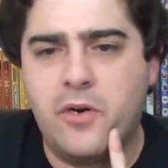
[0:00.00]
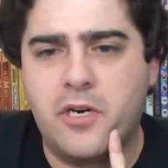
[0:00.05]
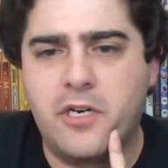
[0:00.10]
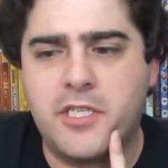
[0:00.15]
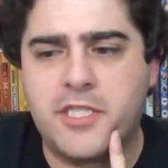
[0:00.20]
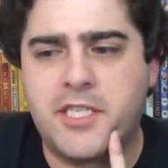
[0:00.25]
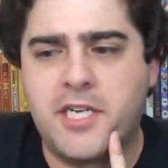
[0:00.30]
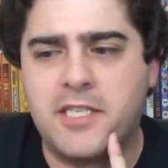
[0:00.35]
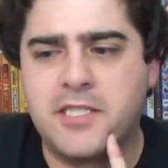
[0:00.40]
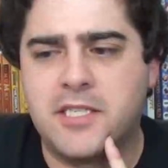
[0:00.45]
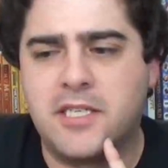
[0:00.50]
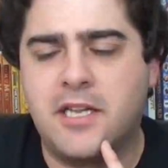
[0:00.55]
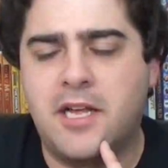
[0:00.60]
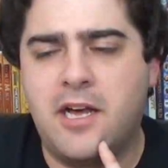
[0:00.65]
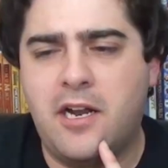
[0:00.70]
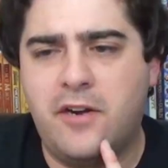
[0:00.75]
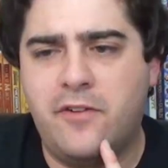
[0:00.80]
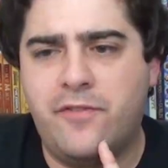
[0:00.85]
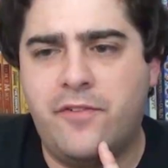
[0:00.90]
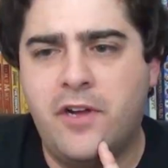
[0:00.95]
Hirsch has a
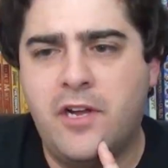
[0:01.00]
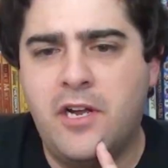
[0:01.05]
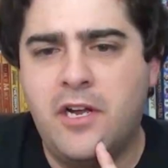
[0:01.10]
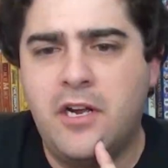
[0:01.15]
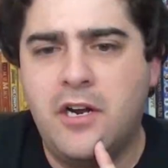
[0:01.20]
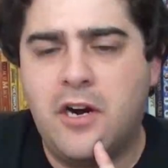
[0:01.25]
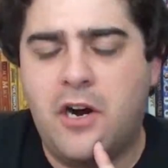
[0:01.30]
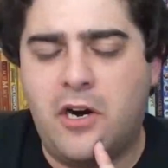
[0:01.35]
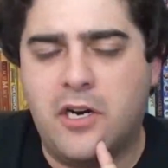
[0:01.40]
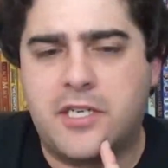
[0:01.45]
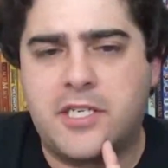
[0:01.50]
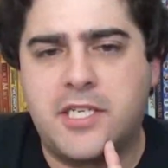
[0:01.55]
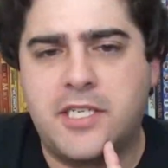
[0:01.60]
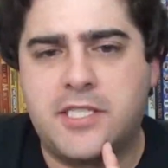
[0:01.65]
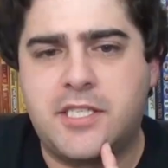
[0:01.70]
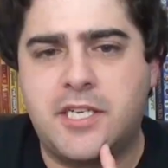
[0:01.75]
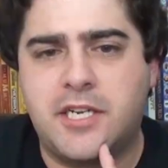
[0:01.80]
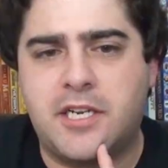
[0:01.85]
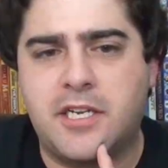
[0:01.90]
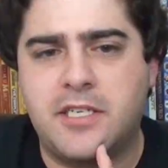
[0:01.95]
lot of
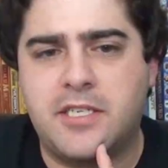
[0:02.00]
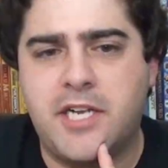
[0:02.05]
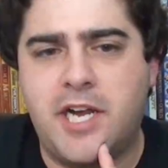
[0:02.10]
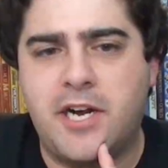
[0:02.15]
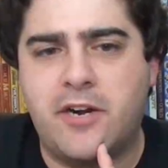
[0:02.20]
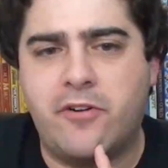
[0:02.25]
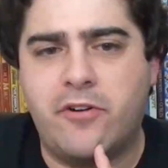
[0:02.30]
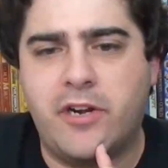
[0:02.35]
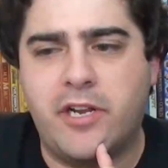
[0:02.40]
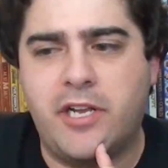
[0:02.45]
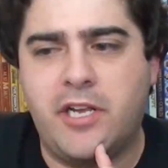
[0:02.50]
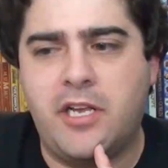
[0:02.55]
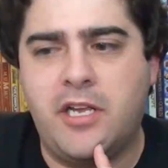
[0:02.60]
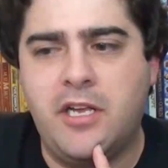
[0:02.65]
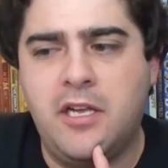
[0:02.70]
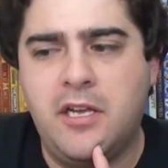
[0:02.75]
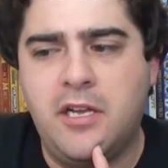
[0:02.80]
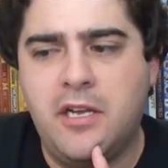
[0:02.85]
artistic integrity,